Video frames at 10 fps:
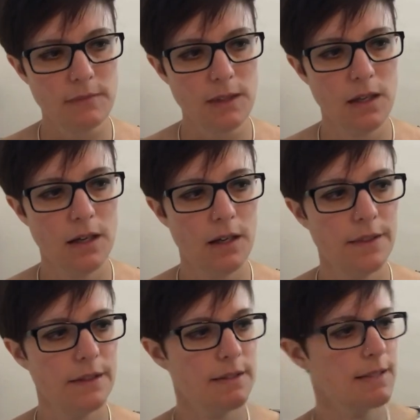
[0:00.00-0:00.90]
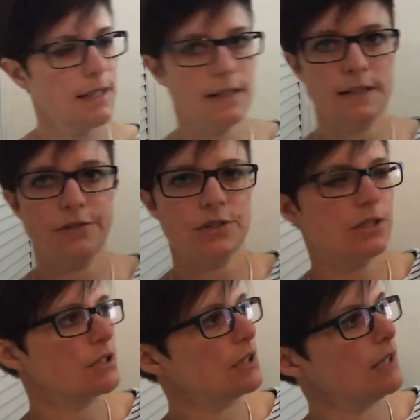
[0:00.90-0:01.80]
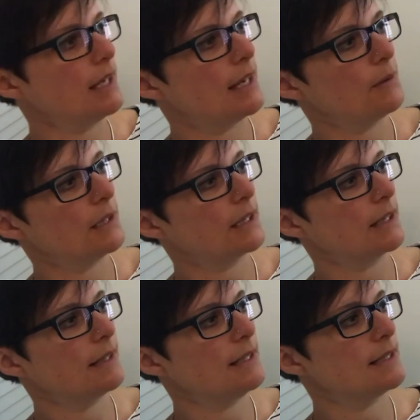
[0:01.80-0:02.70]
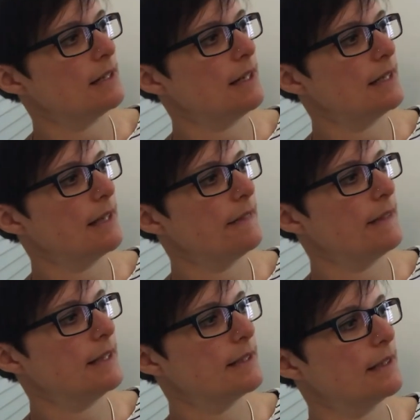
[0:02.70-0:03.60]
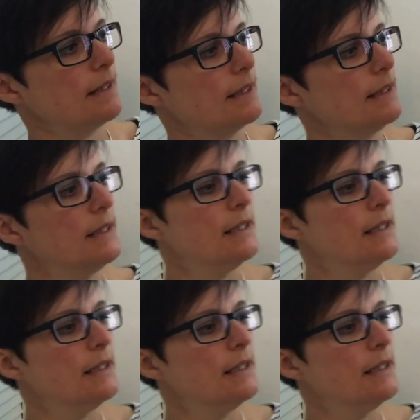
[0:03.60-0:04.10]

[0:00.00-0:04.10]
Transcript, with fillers: uh, this second line, if I just show you here, we're looking at this line and this line.